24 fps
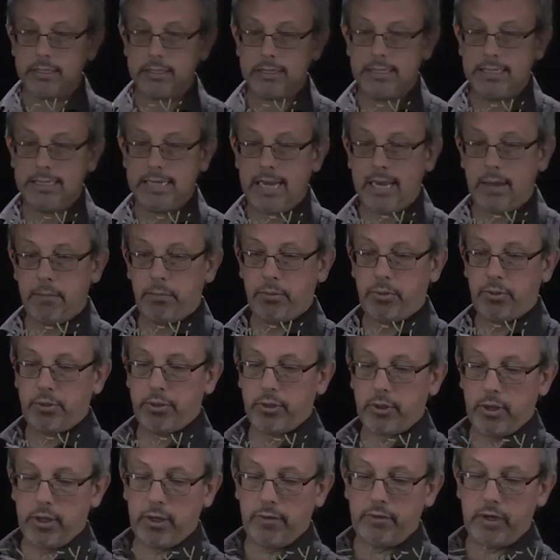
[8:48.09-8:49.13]
depth
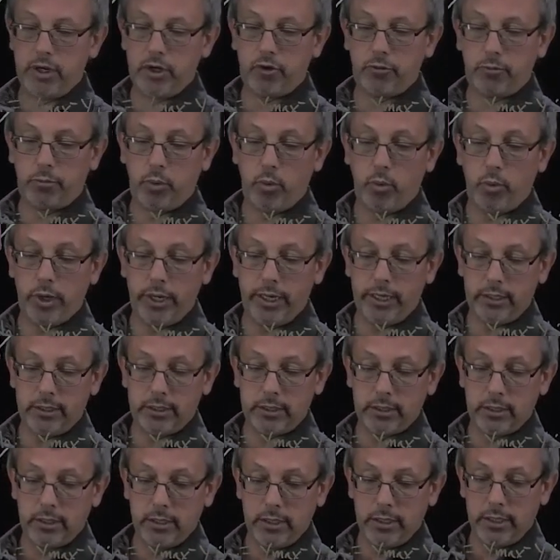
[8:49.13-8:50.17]
of each
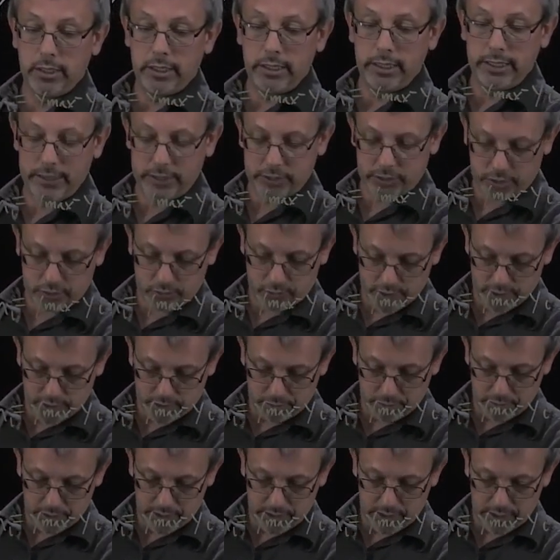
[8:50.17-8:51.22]
point is going to
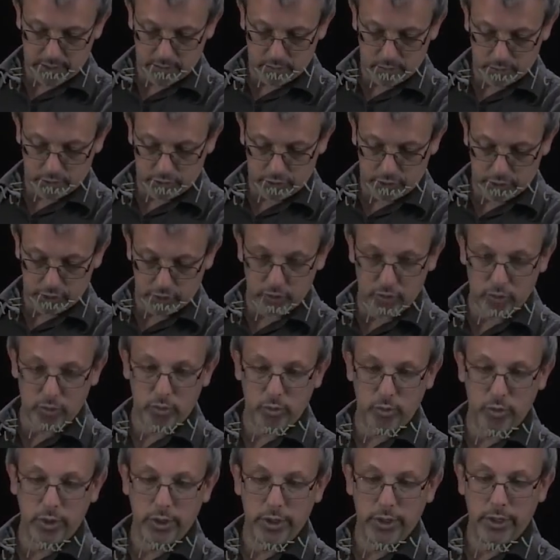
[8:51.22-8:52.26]
be equal
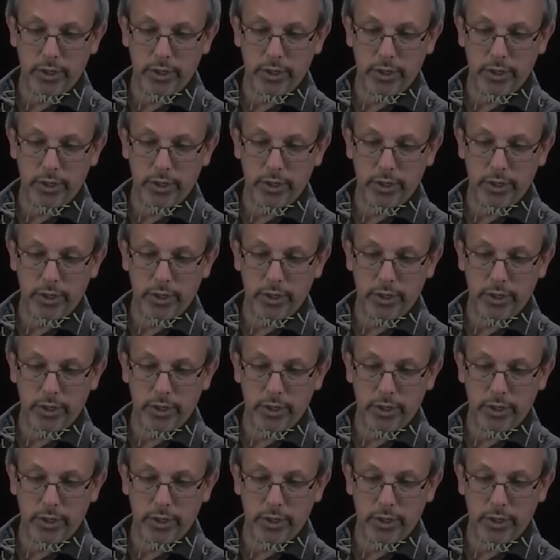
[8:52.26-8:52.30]
to